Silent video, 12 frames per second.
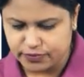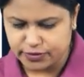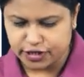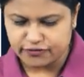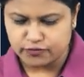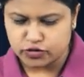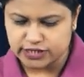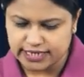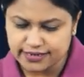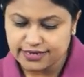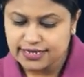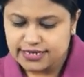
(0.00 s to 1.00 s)
for a period of more
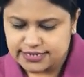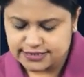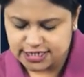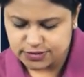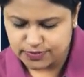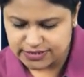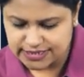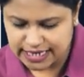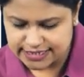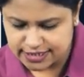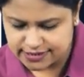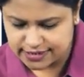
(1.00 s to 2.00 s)
than 6 months
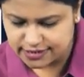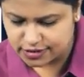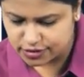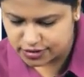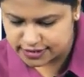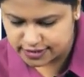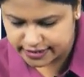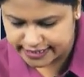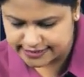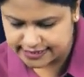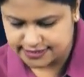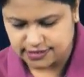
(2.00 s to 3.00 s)
as at the year
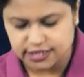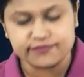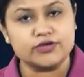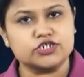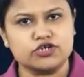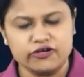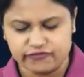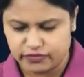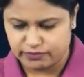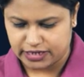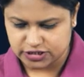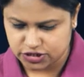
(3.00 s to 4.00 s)
end, that is 31st of
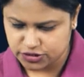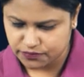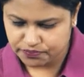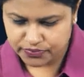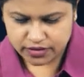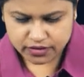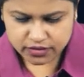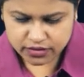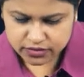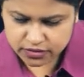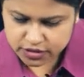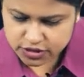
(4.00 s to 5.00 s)
March.
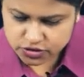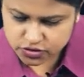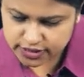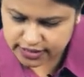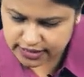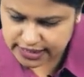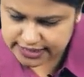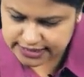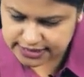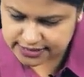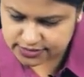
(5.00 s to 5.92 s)
So here let us